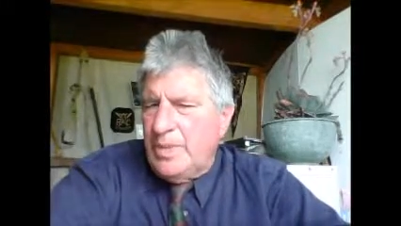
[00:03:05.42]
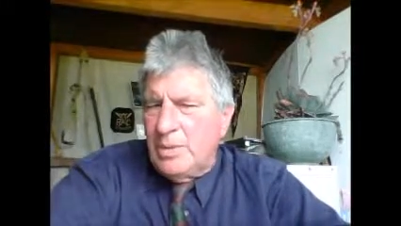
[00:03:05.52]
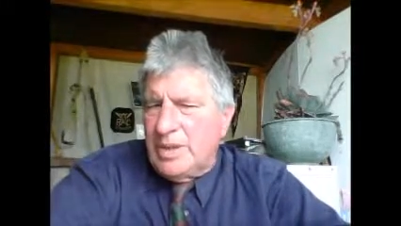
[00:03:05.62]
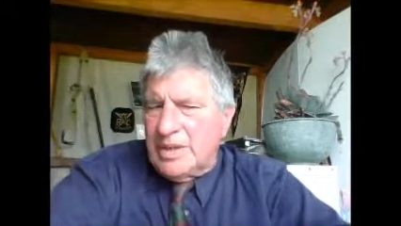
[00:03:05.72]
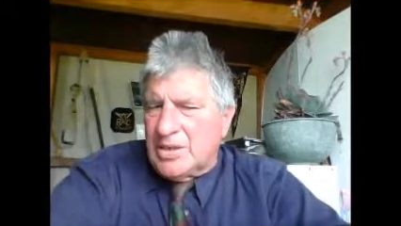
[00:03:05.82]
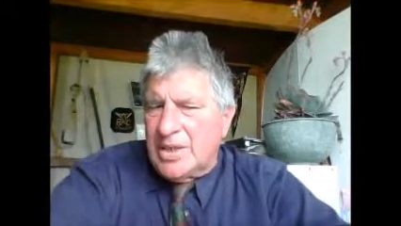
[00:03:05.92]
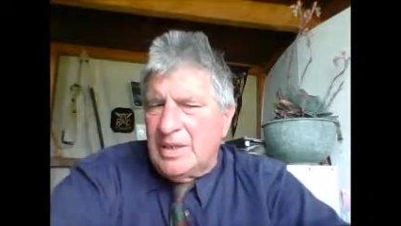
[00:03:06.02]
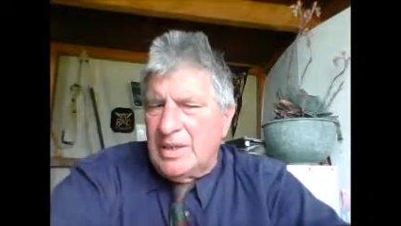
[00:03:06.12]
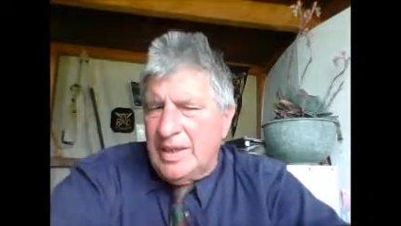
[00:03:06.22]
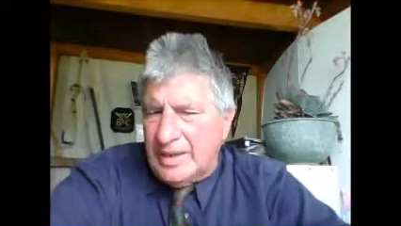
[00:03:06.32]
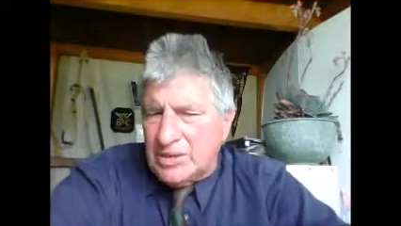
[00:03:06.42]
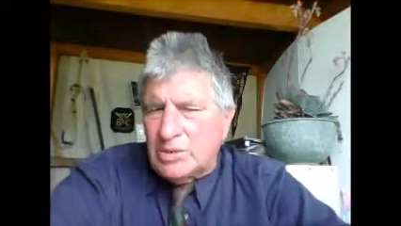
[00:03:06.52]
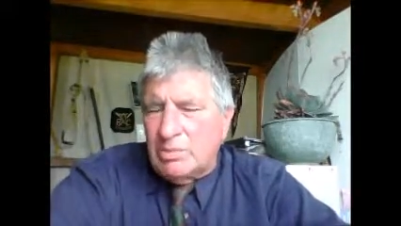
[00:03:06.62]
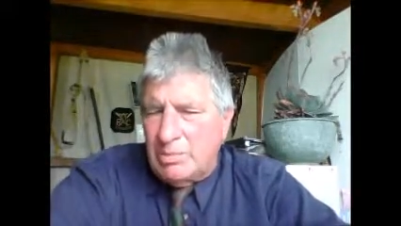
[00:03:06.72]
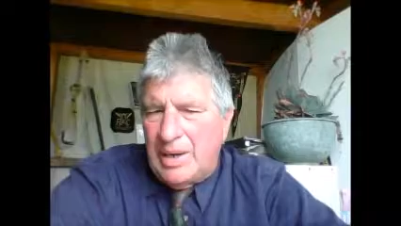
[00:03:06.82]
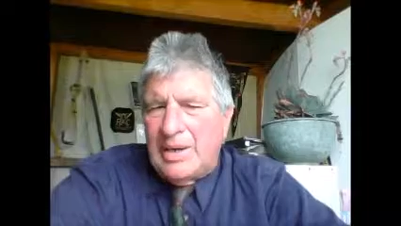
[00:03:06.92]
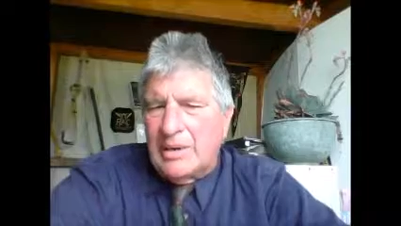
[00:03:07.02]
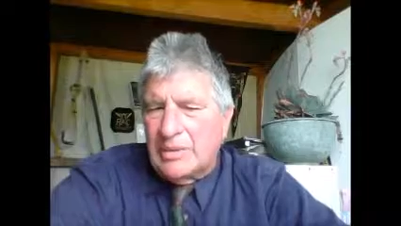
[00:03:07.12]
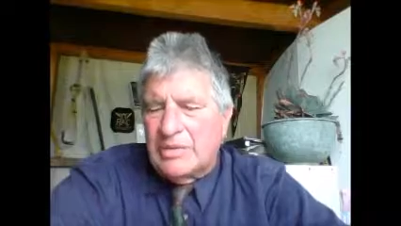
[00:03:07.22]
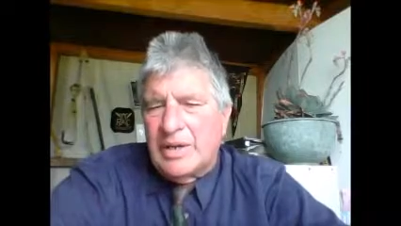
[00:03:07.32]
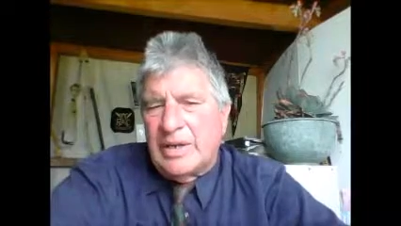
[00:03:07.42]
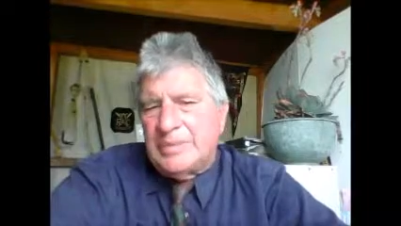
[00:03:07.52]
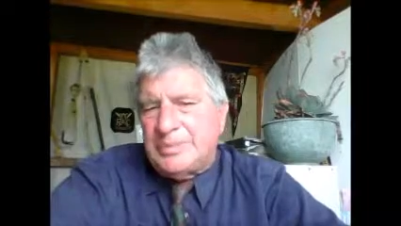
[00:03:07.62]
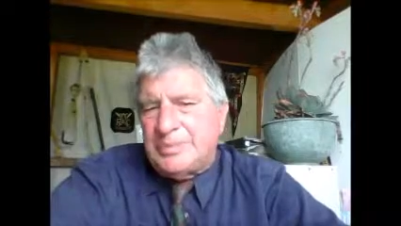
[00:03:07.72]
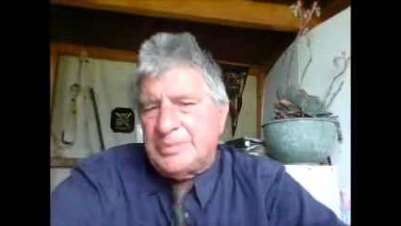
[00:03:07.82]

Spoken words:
Do we understand the actual power of that?